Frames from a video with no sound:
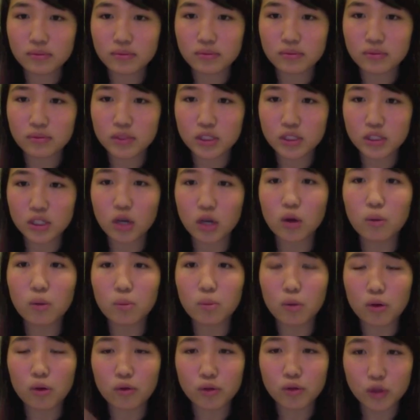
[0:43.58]

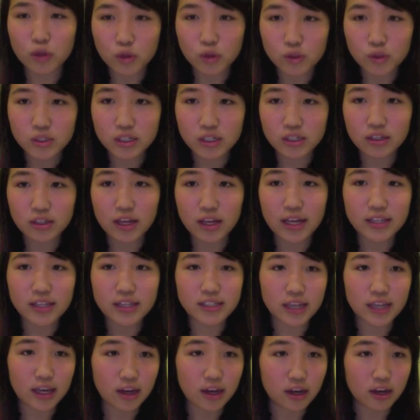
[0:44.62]
so Util and
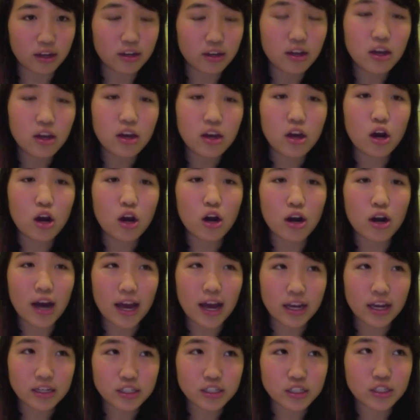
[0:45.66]
Deon are
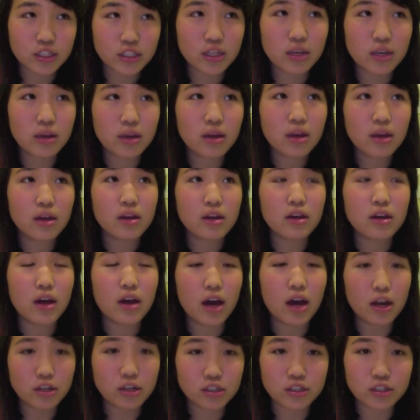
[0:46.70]
actually
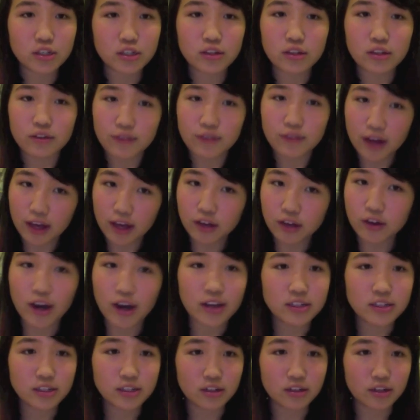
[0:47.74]
under the value
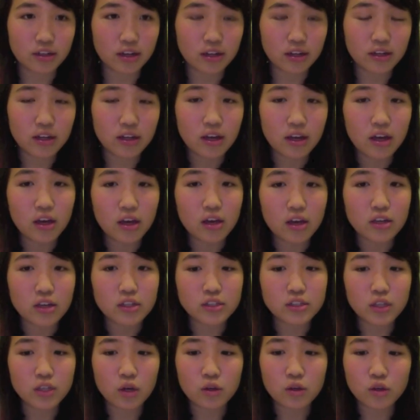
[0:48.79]
criterion.
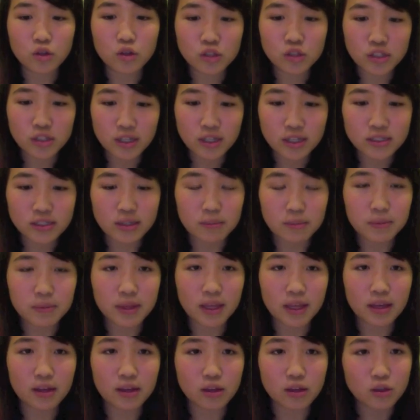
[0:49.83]
So usually
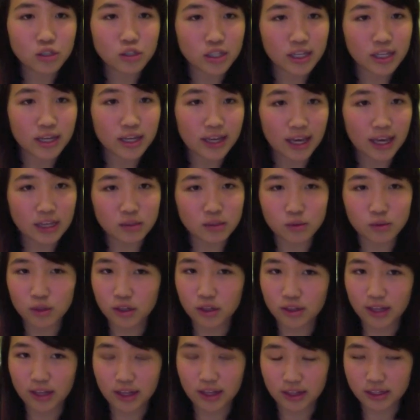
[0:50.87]
a case would
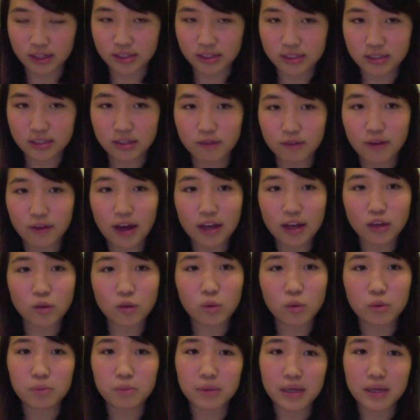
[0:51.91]
look like this. The value
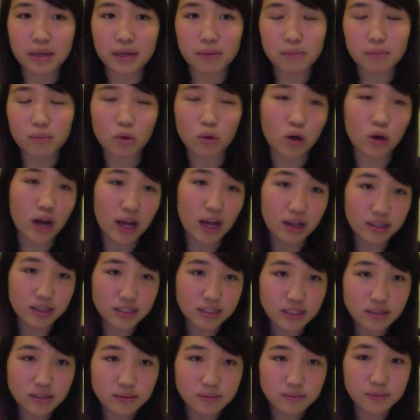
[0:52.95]
would be morality,